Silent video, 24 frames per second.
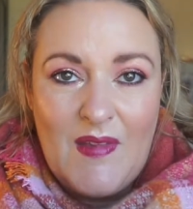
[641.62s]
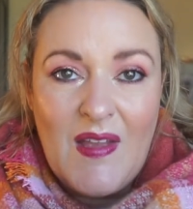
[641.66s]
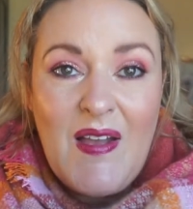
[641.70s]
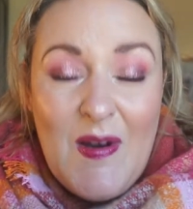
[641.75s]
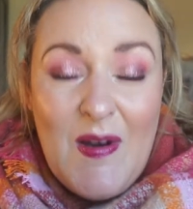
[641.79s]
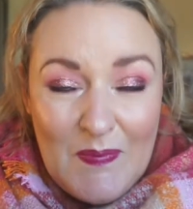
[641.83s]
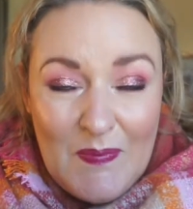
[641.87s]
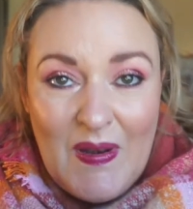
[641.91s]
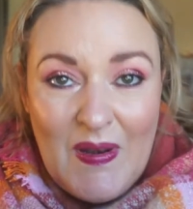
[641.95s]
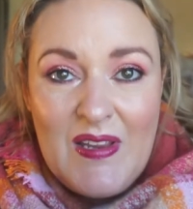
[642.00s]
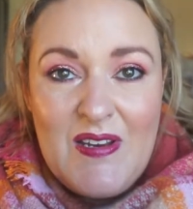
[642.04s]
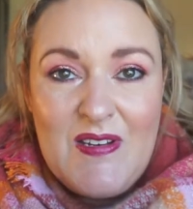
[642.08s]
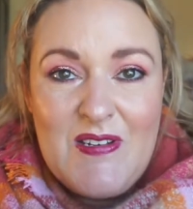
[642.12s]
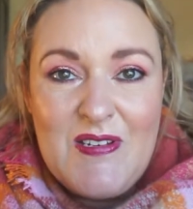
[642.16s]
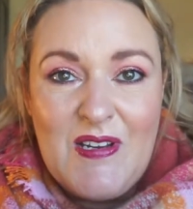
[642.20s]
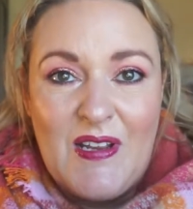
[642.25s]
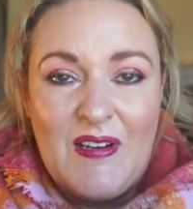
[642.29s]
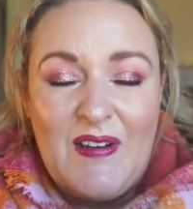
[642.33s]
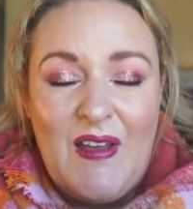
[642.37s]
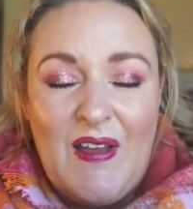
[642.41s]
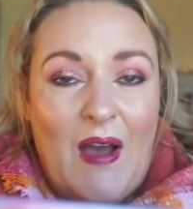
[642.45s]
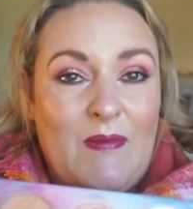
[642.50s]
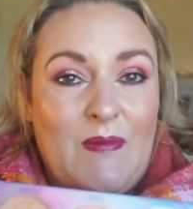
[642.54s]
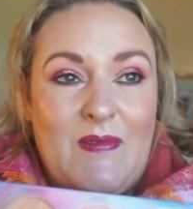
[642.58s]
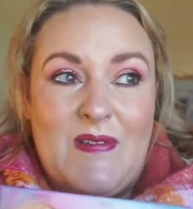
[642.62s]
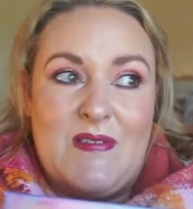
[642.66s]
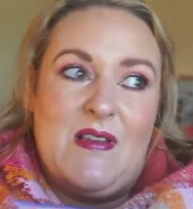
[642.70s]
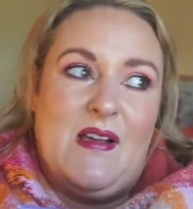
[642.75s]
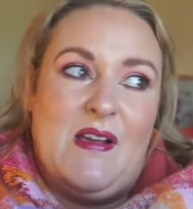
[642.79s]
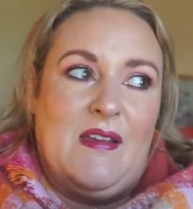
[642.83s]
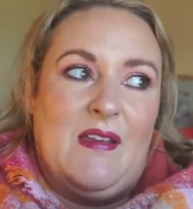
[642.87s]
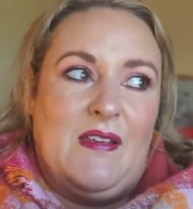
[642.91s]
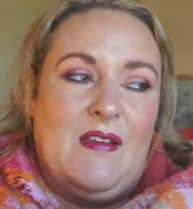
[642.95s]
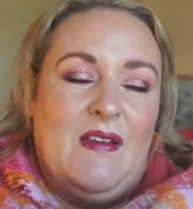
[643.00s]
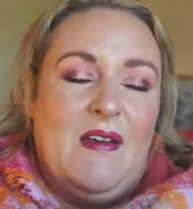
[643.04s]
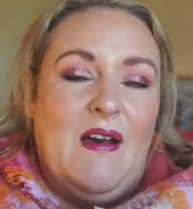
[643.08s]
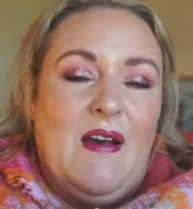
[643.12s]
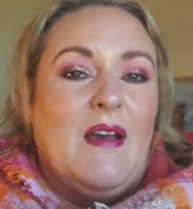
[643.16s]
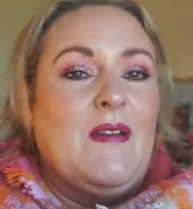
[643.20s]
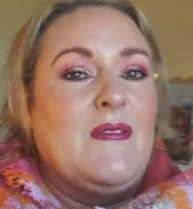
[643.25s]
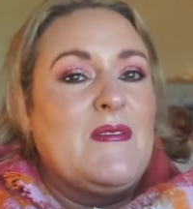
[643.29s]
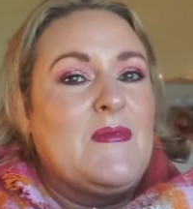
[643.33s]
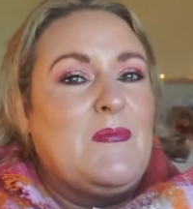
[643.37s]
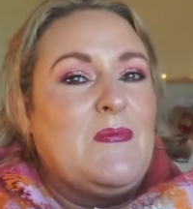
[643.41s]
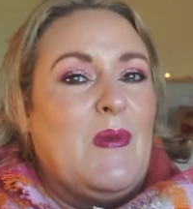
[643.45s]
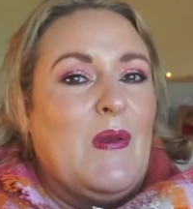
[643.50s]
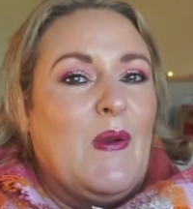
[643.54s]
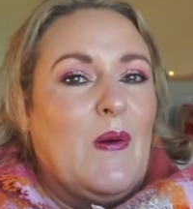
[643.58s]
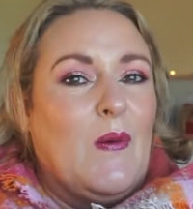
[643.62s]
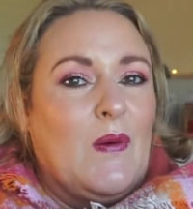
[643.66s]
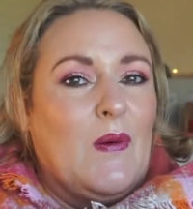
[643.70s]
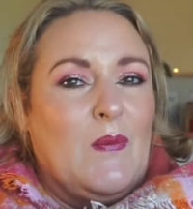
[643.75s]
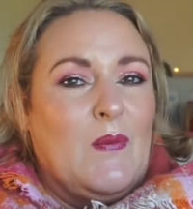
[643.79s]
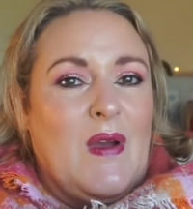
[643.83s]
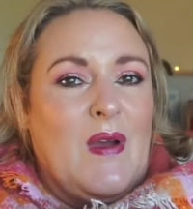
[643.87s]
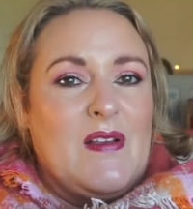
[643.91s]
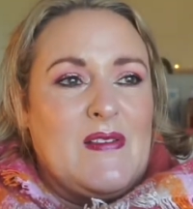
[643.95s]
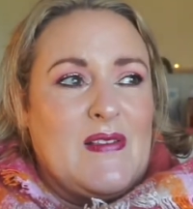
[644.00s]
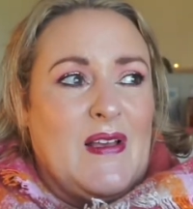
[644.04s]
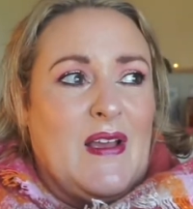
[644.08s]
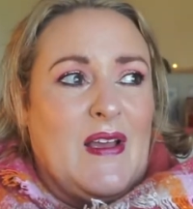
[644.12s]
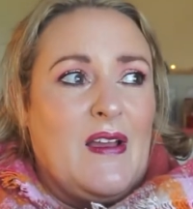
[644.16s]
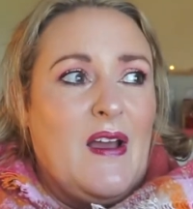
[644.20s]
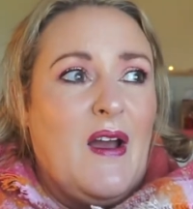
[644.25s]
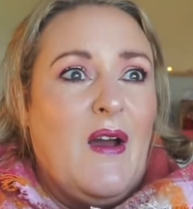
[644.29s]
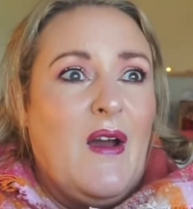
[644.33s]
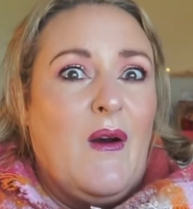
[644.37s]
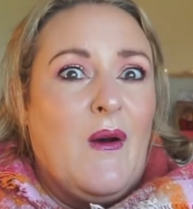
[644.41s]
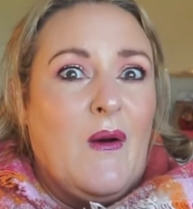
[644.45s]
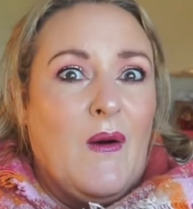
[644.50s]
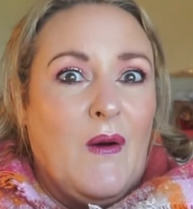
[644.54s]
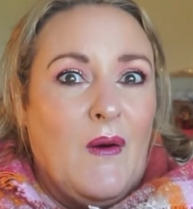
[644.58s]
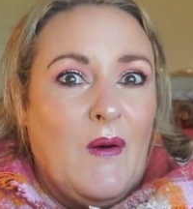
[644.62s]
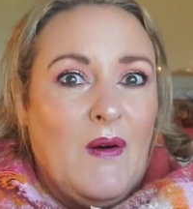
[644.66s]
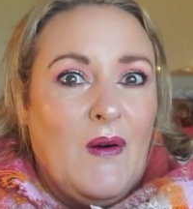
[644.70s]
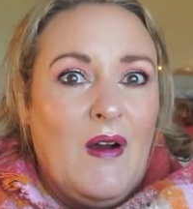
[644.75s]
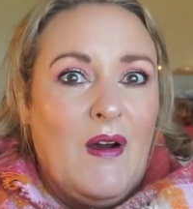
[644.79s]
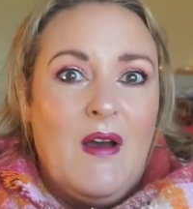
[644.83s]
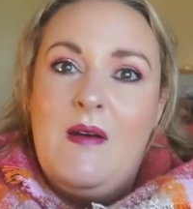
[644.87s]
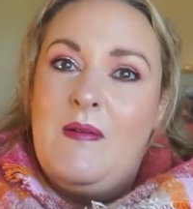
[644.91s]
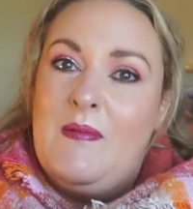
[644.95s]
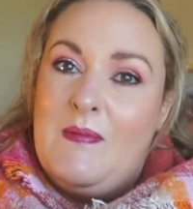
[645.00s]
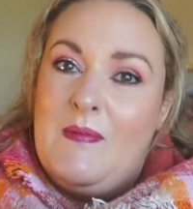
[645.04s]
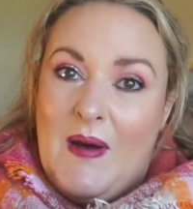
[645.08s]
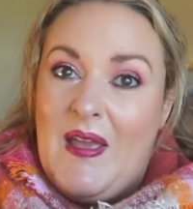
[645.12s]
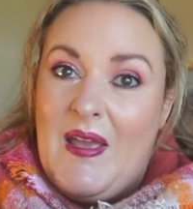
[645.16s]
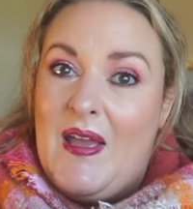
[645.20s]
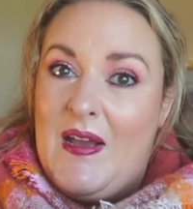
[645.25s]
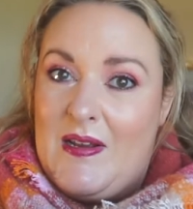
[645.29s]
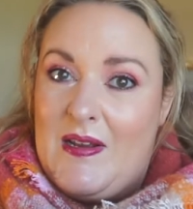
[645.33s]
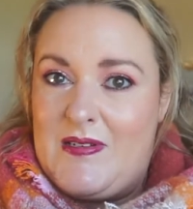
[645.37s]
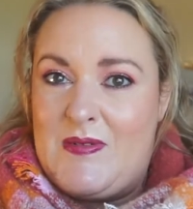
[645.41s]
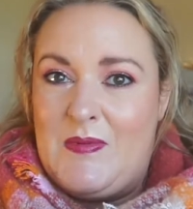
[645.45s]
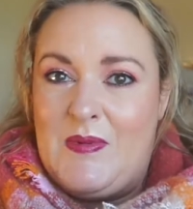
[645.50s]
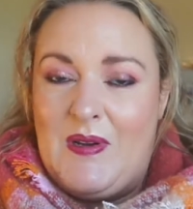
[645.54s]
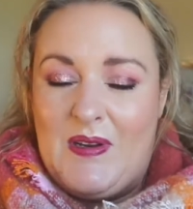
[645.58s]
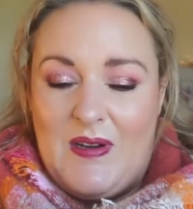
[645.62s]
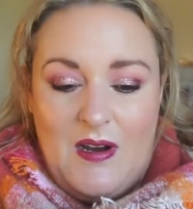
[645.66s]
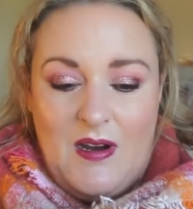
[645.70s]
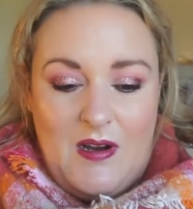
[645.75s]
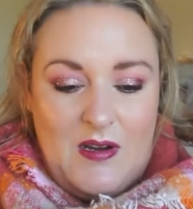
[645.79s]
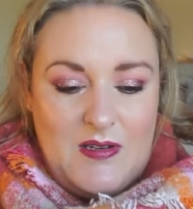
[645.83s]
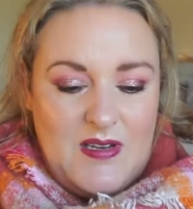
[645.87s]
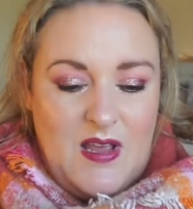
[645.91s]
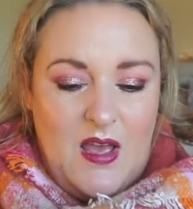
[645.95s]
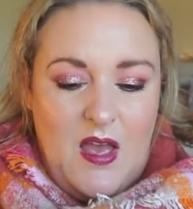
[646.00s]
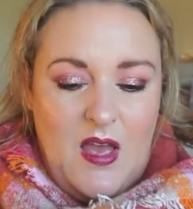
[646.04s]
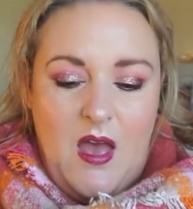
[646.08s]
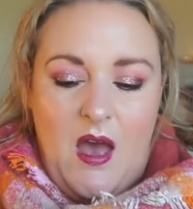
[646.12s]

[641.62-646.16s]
Completion. I'm just like, I was blown away. I was like, oh my actual god.